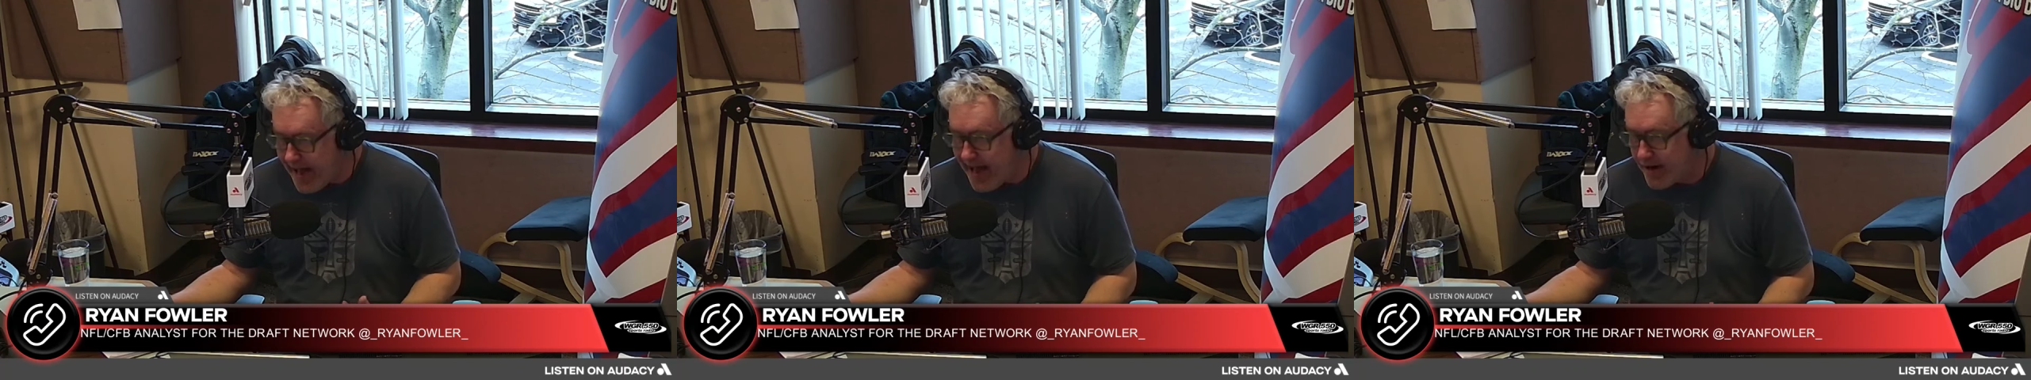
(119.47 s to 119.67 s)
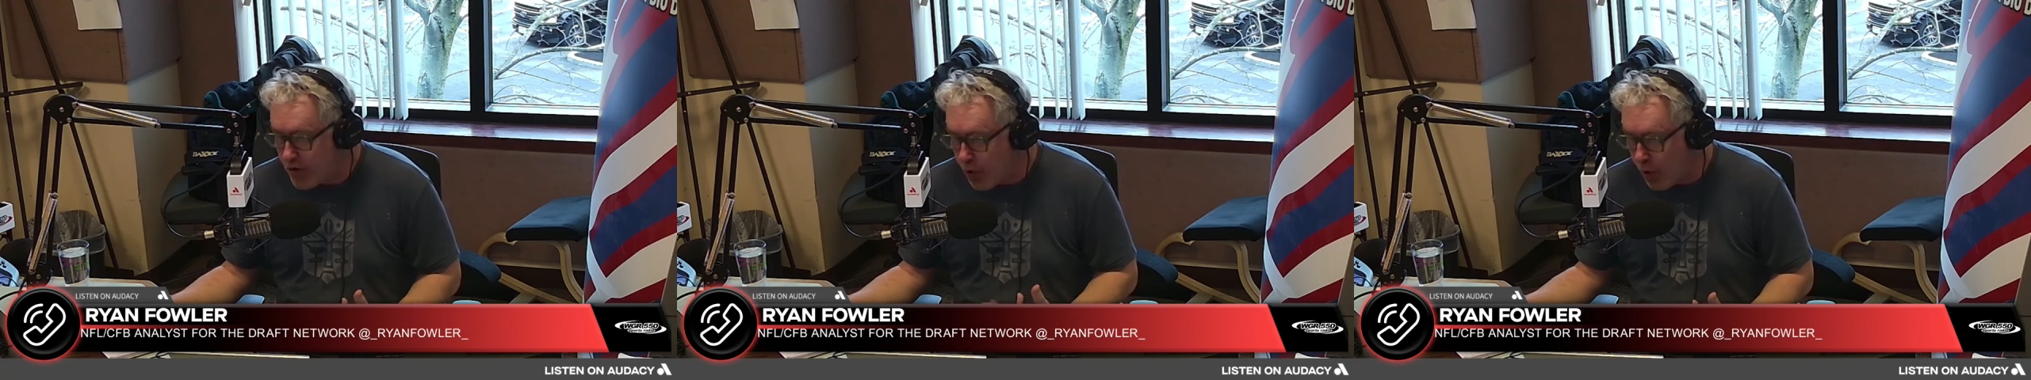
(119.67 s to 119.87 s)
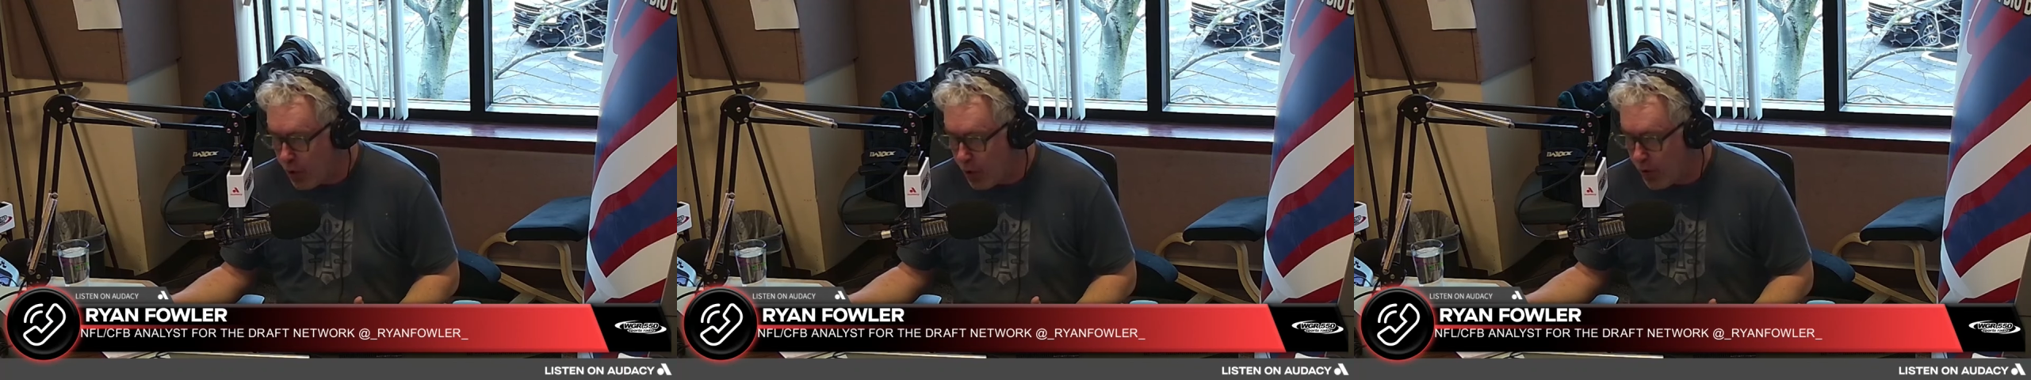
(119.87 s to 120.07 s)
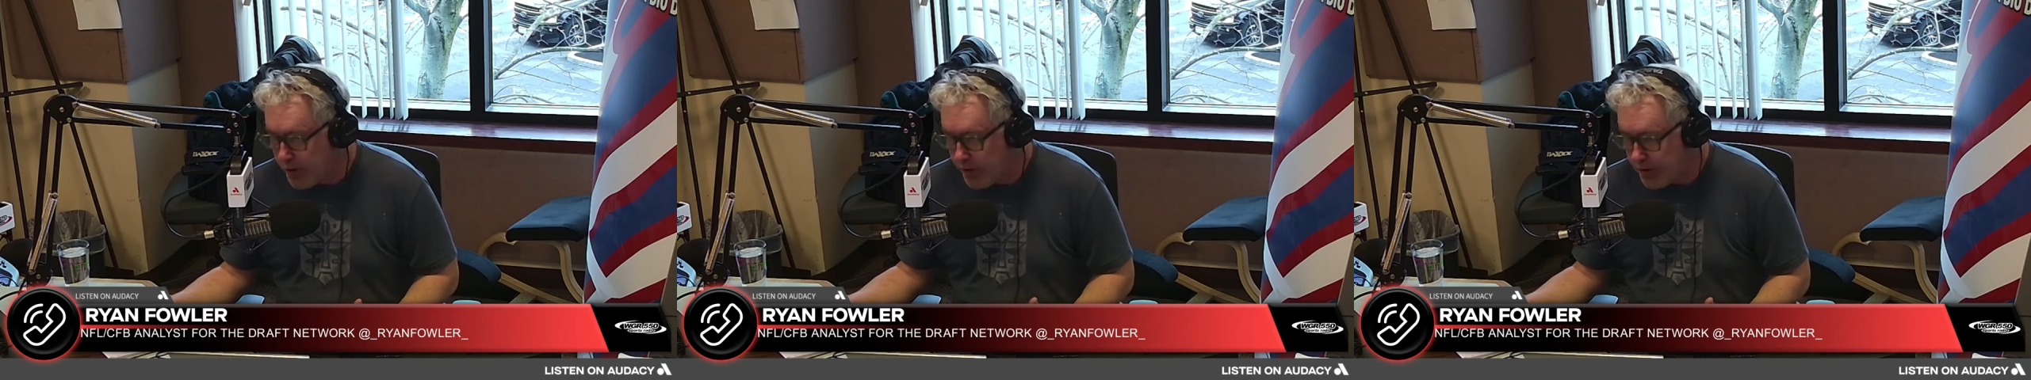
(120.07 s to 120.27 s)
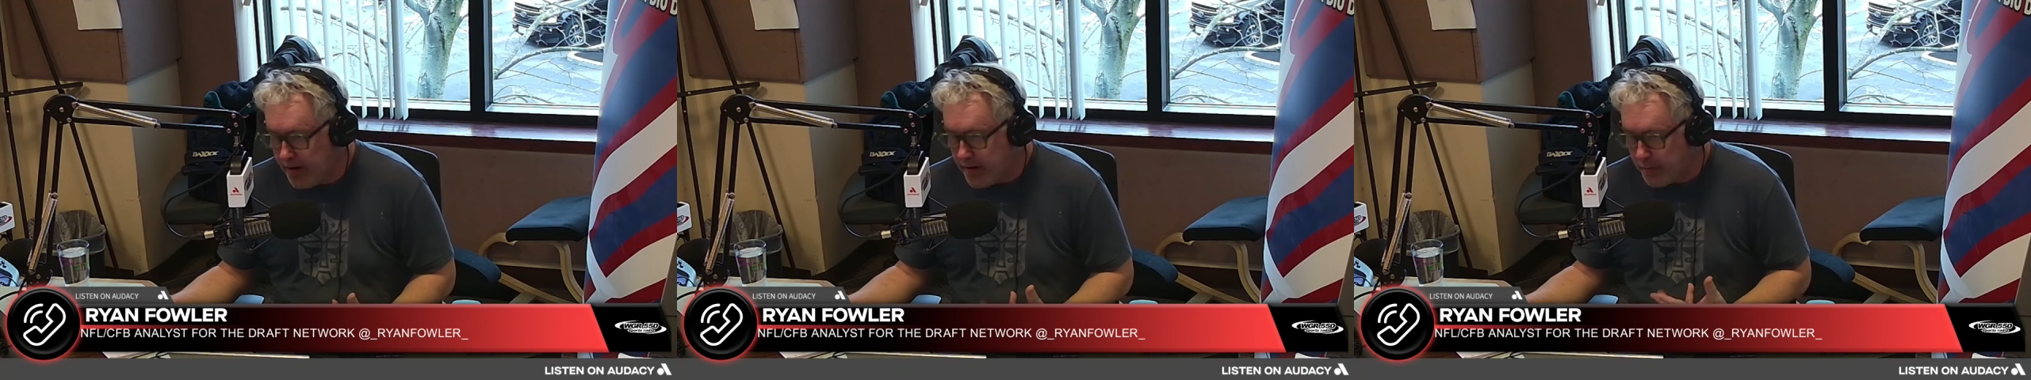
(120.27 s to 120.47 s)
at
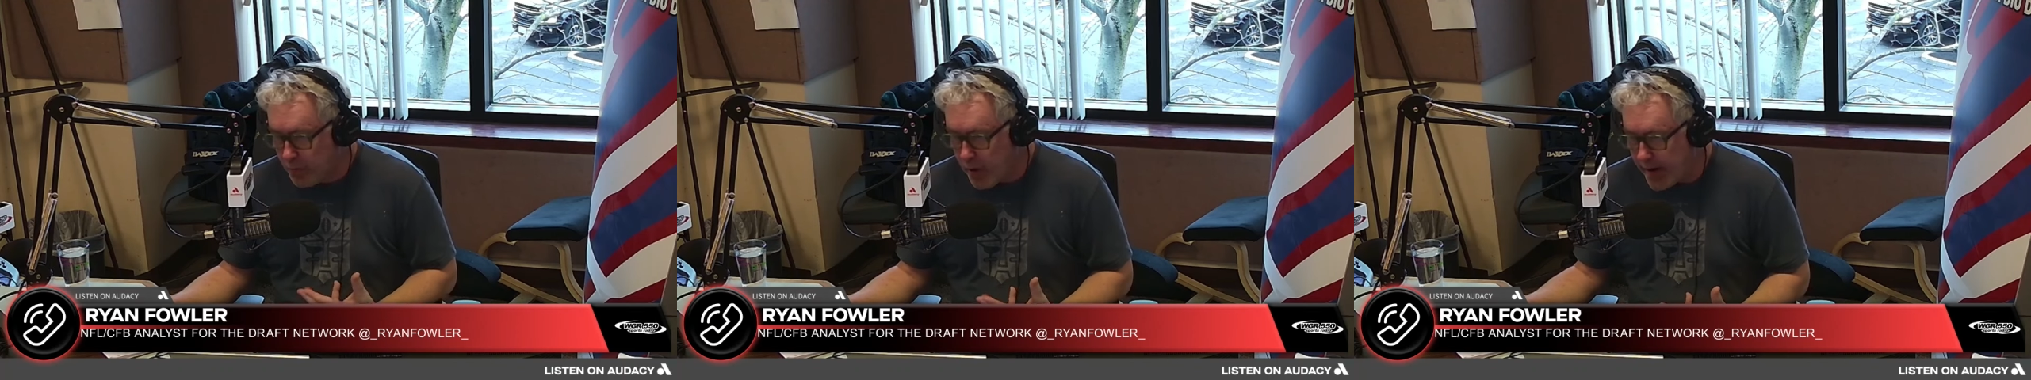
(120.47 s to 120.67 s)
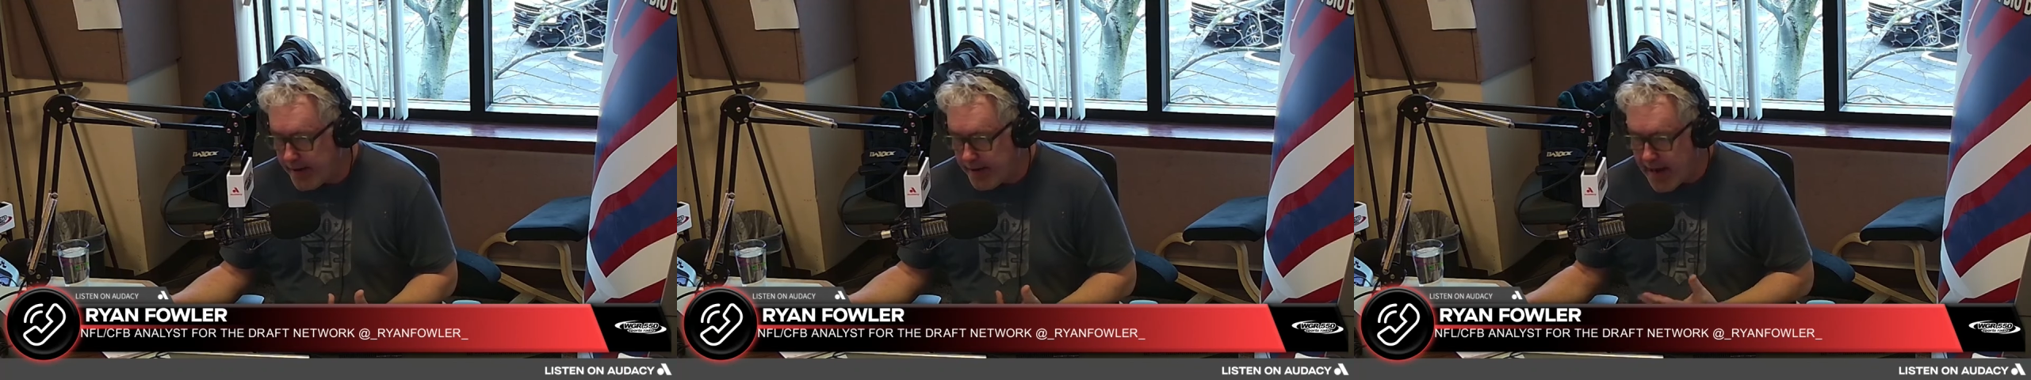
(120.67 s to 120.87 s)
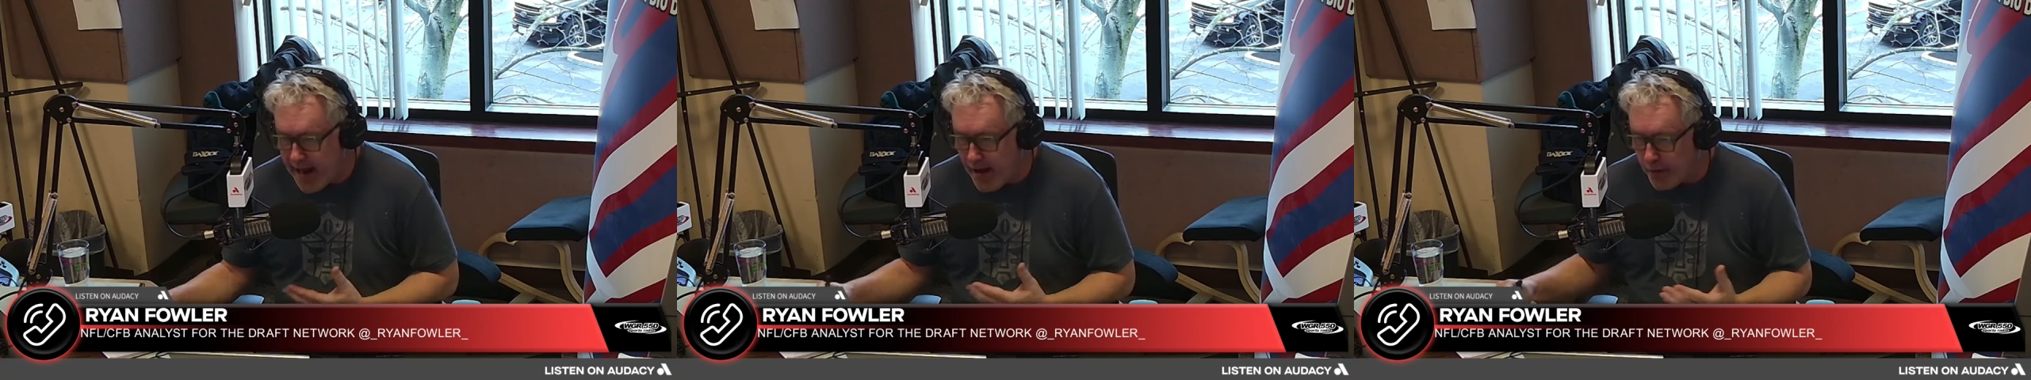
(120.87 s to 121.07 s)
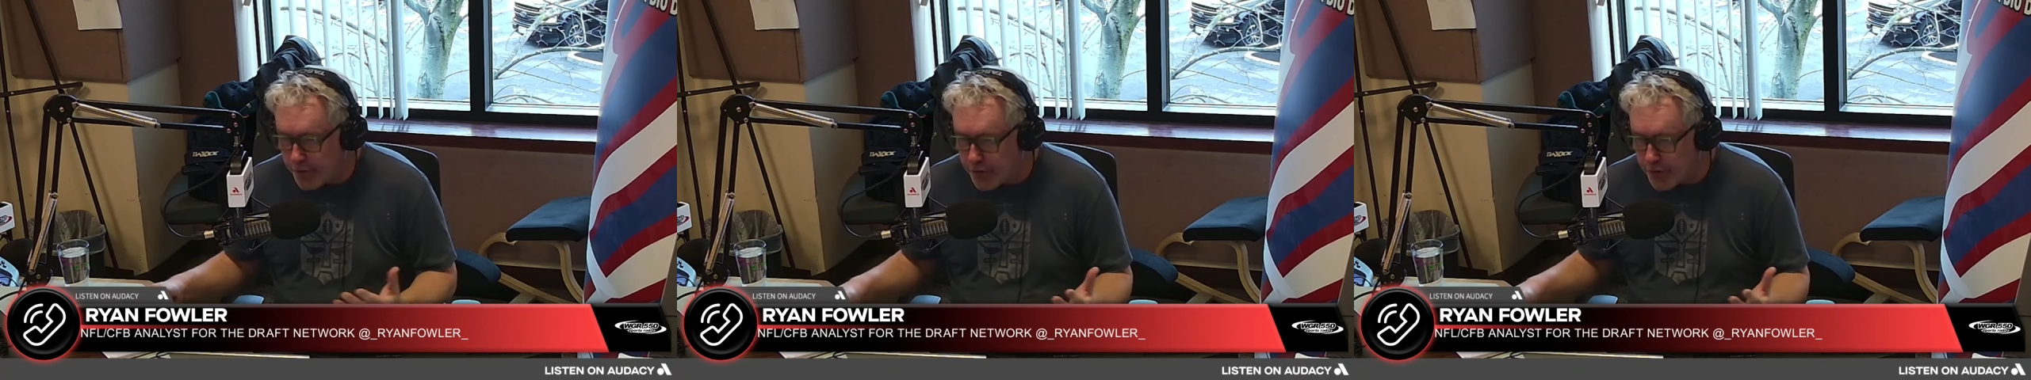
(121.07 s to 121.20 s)
corner right now.